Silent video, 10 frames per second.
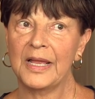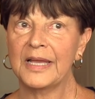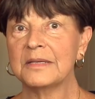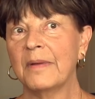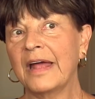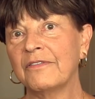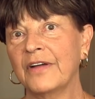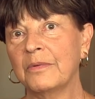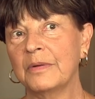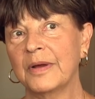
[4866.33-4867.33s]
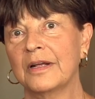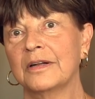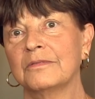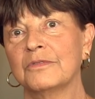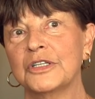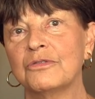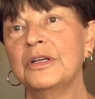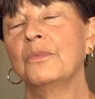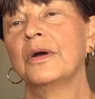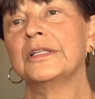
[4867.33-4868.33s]
As a matter of fact, we went on a
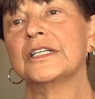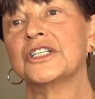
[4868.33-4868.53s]
retreat once